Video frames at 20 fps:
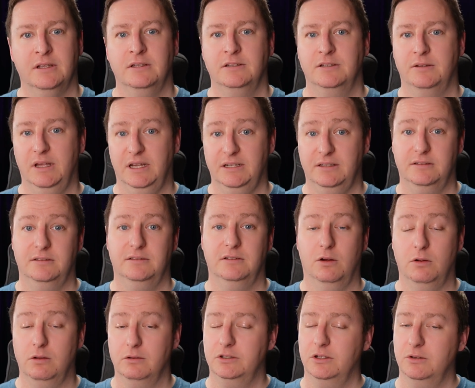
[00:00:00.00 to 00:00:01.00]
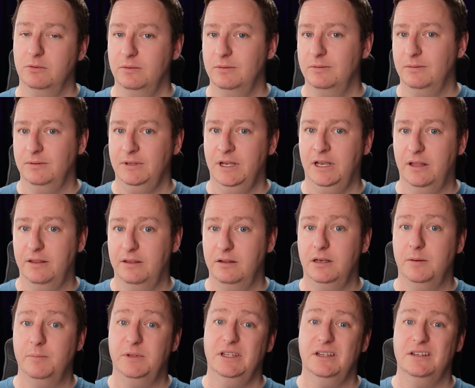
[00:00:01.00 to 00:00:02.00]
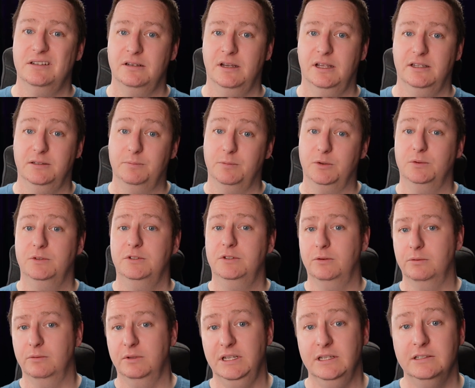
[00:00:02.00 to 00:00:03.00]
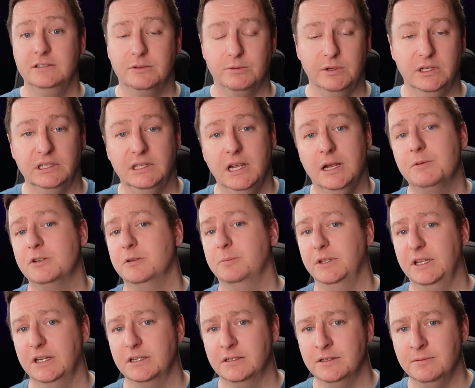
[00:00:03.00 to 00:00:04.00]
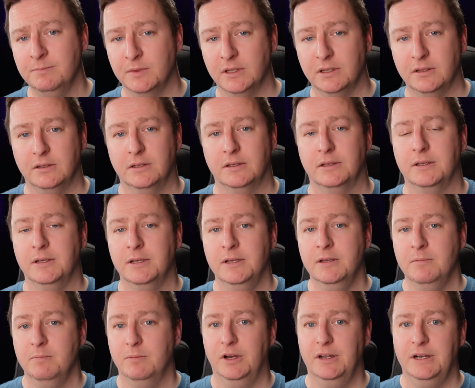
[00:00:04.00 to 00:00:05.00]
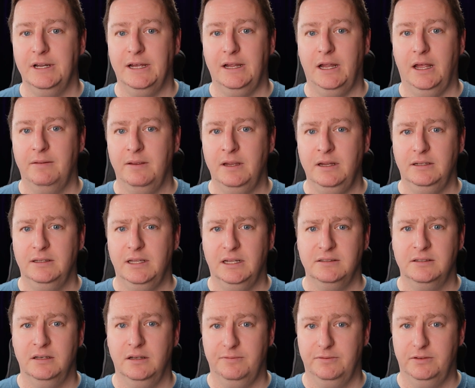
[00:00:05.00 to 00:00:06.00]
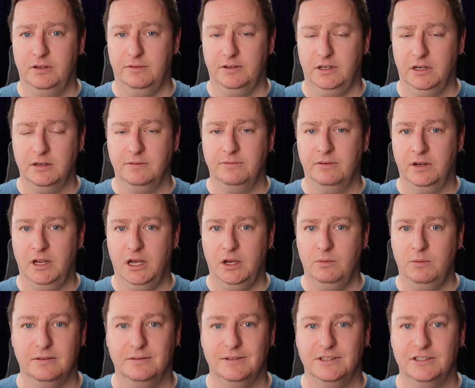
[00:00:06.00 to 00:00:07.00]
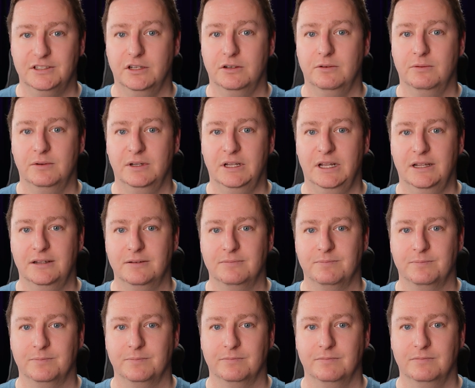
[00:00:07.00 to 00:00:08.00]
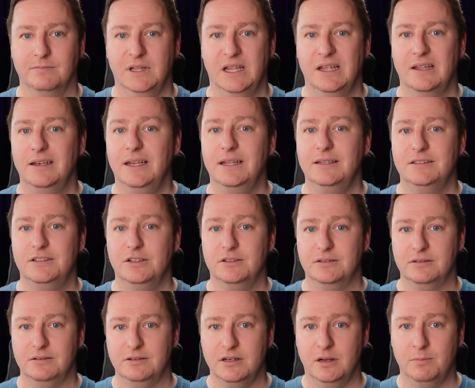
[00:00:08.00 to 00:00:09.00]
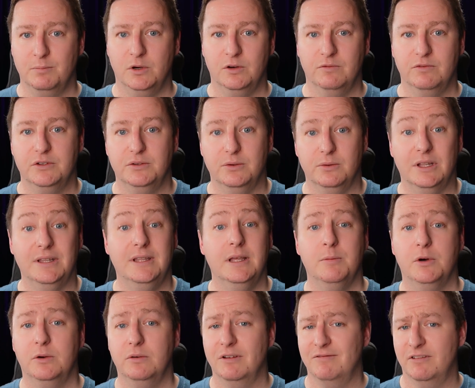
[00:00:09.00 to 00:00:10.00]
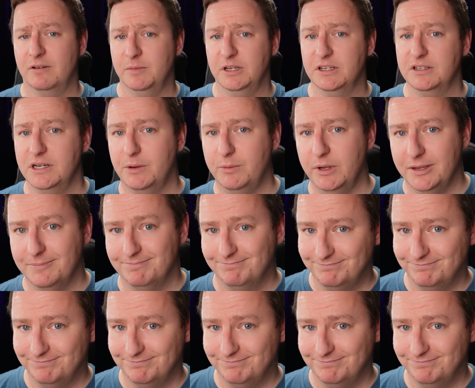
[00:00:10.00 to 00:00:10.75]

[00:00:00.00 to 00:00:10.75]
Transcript: So that's also another limitation as opposed to the screen capture protection. But I think that's enough talking for now, so uh, let's just jump over to the demo environment, shall we?